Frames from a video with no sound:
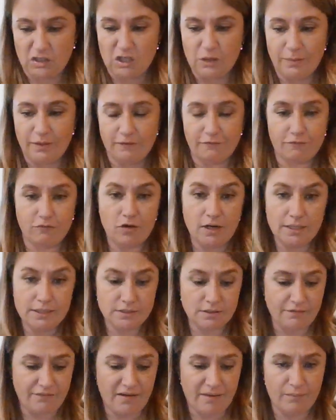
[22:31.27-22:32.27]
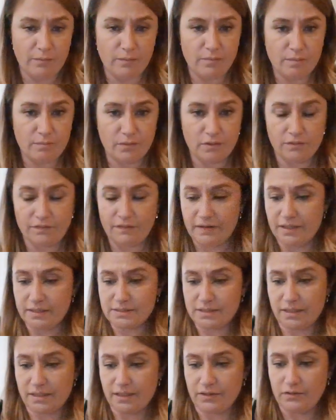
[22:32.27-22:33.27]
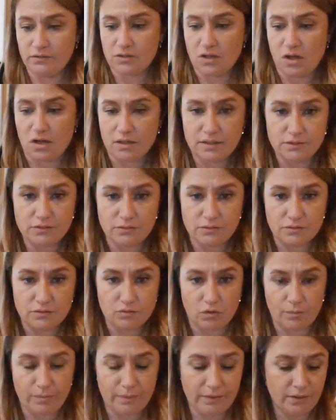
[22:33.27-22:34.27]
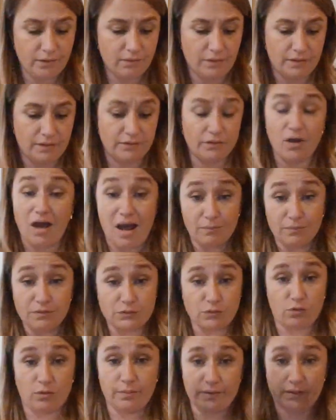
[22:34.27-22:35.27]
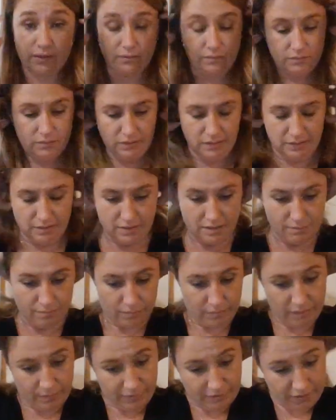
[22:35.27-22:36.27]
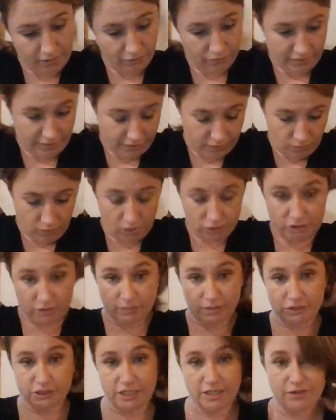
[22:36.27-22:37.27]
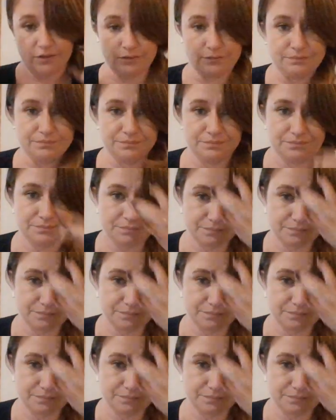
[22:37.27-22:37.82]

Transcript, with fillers: Could be a friend, a family member that doesn't like you talking to a Scorpio. I don't know. I'm a Scorpio. Maybe they don't like you watching my channel.